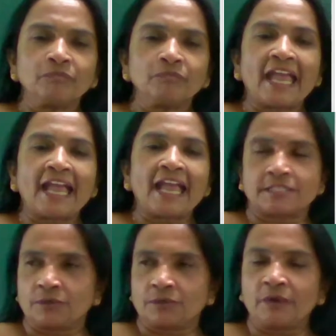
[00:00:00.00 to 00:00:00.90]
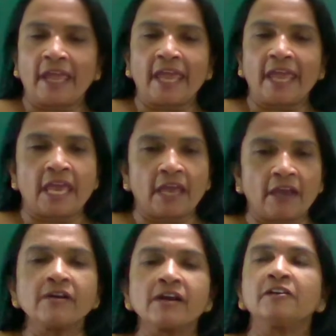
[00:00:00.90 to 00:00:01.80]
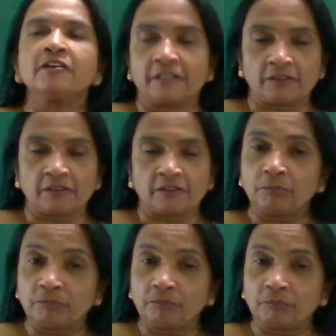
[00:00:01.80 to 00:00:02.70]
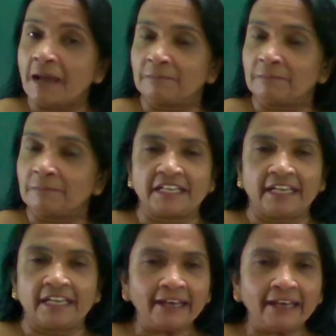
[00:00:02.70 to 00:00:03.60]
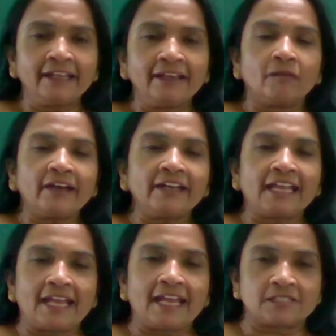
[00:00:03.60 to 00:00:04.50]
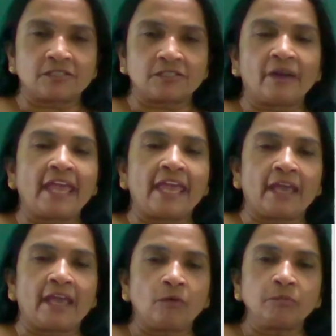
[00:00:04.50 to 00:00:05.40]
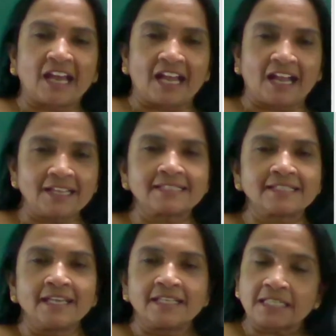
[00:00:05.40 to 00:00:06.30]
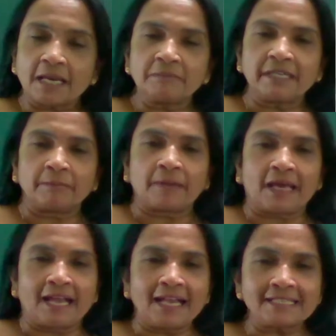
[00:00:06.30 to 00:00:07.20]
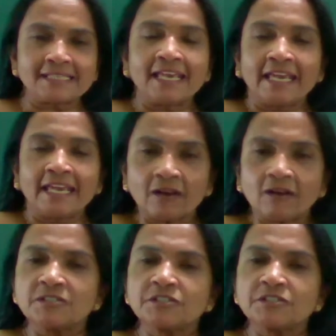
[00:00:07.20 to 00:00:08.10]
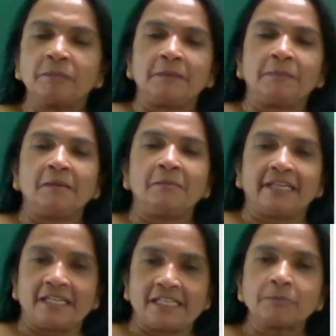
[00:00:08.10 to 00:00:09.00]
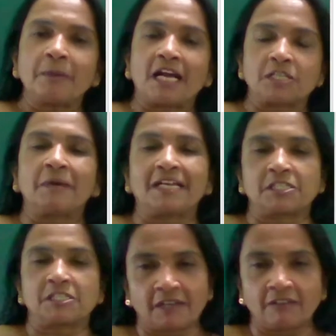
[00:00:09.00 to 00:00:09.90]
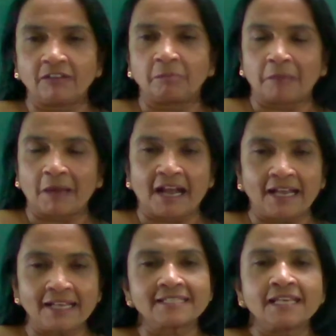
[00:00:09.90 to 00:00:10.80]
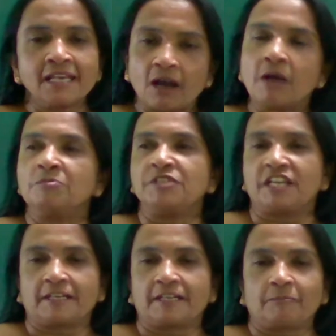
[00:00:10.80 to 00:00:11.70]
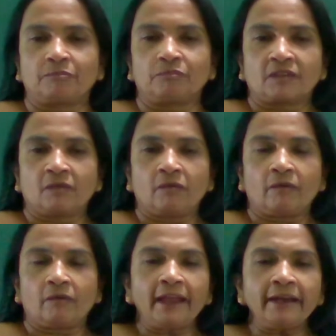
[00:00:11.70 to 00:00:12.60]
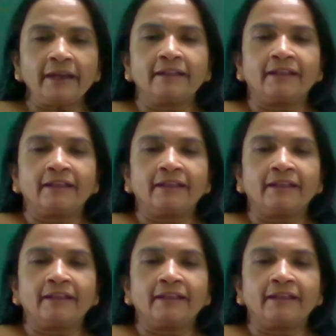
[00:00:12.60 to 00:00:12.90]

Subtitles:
has or have according to the subject. Right? Has or have plus subject plus. Here also PP means past participle verb plus object. Right?